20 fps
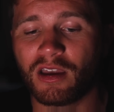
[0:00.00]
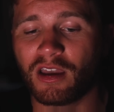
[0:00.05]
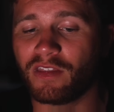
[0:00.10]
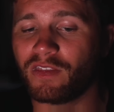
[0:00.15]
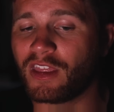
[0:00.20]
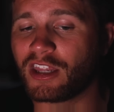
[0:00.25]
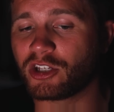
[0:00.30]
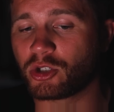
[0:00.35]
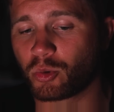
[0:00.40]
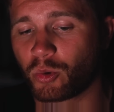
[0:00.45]

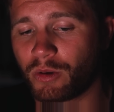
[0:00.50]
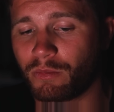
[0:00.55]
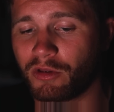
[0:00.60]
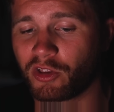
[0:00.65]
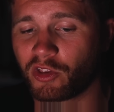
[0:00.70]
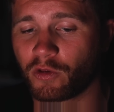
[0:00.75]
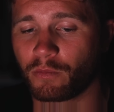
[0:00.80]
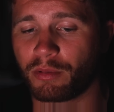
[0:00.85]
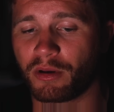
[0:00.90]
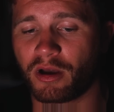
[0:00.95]
And then Twin
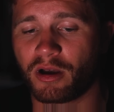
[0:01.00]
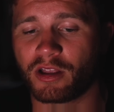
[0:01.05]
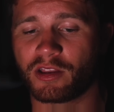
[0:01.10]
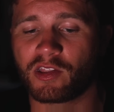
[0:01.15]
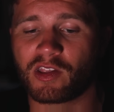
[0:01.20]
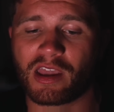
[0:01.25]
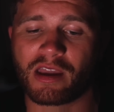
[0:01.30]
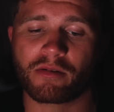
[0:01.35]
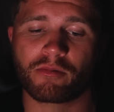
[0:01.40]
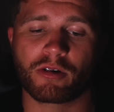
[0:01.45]
Missile
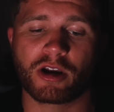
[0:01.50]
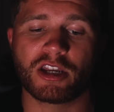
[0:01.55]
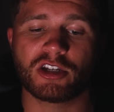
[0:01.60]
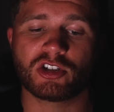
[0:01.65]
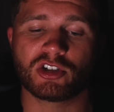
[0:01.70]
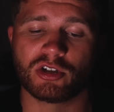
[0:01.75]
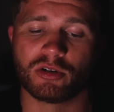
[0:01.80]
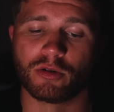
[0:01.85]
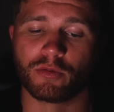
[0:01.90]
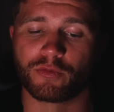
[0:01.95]
Pods at
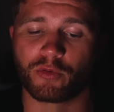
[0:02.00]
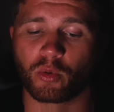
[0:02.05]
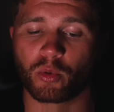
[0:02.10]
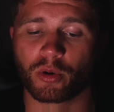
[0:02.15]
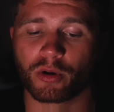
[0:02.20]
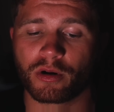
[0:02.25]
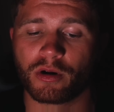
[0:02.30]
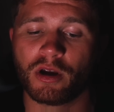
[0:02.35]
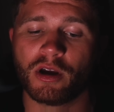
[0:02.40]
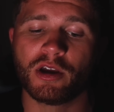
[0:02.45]
range 2 to
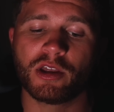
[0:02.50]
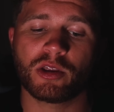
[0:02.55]
4.